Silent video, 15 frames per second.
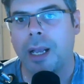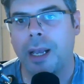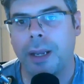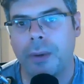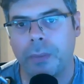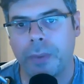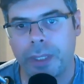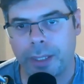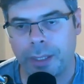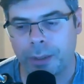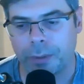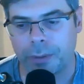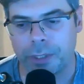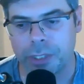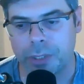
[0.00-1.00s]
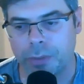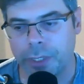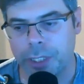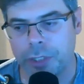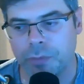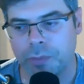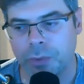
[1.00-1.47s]
How do we increase your
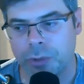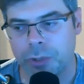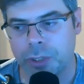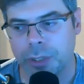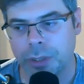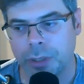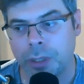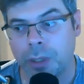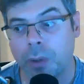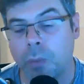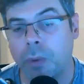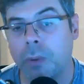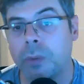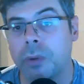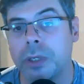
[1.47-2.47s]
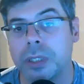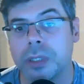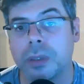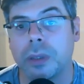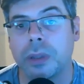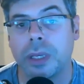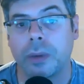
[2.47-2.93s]
range of motion? Well,
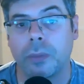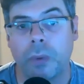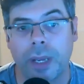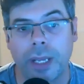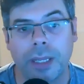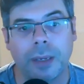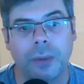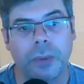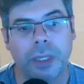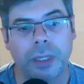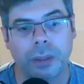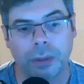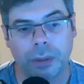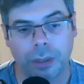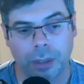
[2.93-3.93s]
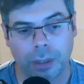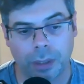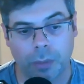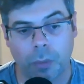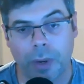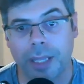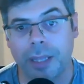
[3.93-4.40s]
the
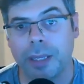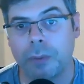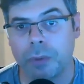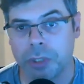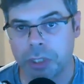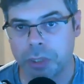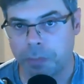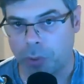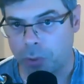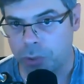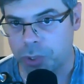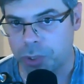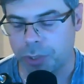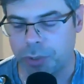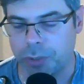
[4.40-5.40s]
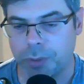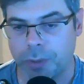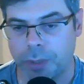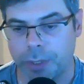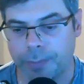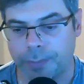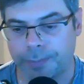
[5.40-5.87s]
way that we're supposed to
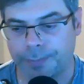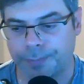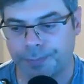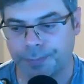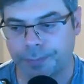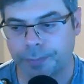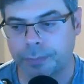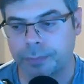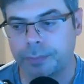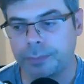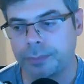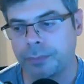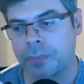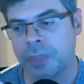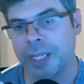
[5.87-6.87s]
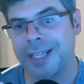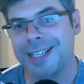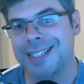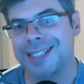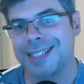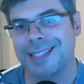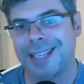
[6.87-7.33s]
do it
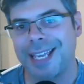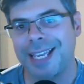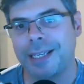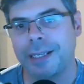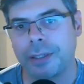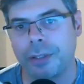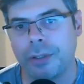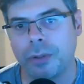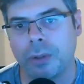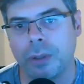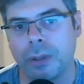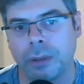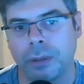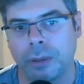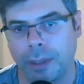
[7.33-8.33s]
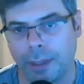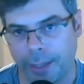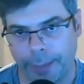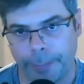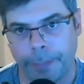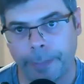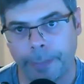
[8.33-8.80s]
is to take your
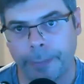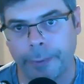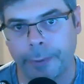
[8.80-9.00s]
limb,